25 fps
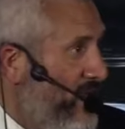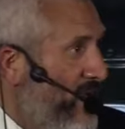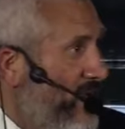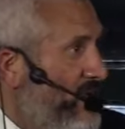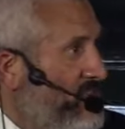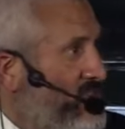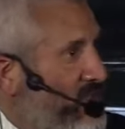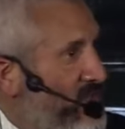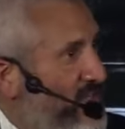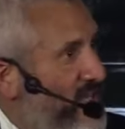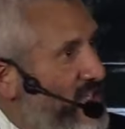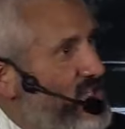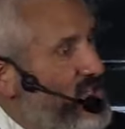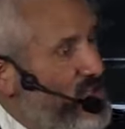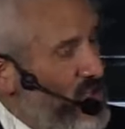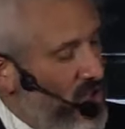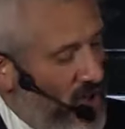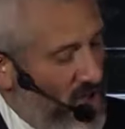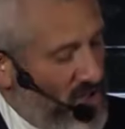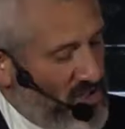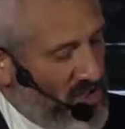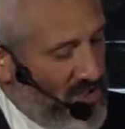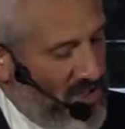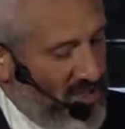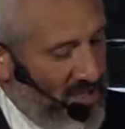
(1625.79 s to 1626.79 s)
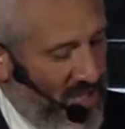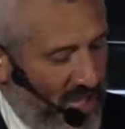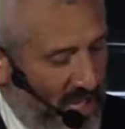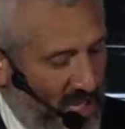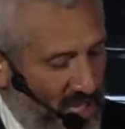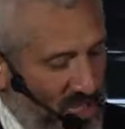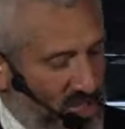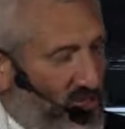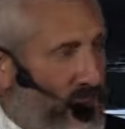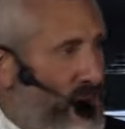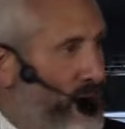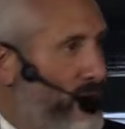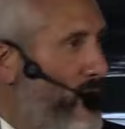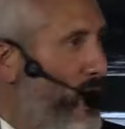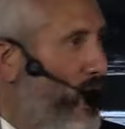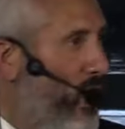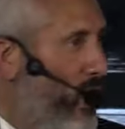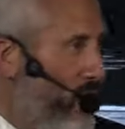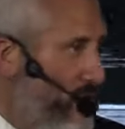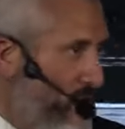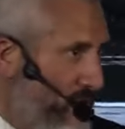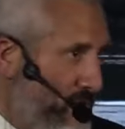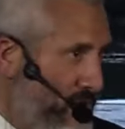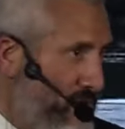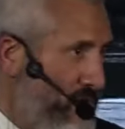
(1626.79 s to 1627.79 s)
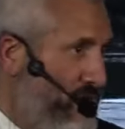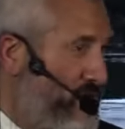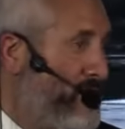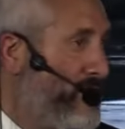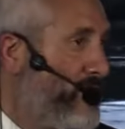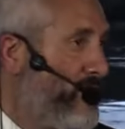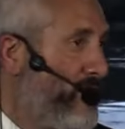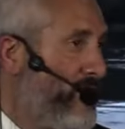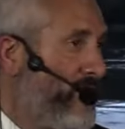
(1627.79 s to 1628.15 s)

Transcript: And so that's largely the age of the martyrs.